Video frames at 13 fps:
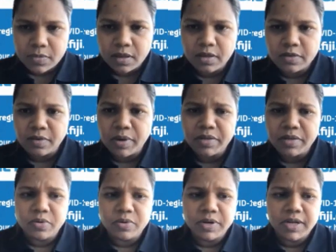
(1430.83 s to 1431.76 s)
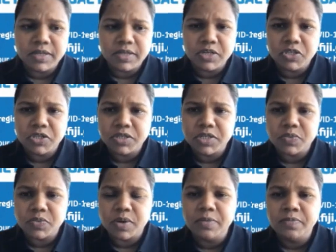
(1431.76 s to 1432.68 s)
some other organizations
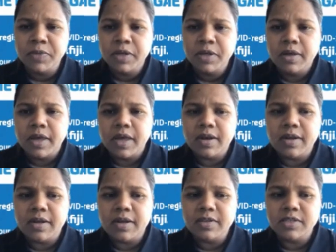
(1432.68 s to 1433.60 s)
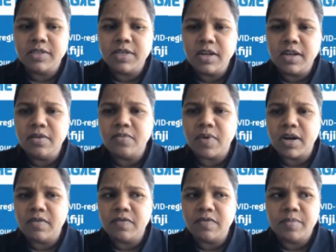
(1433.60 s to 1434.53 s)
as well, and just getting that
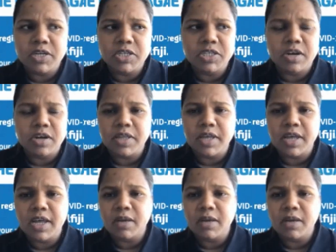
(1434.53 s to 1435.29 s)
right information out there.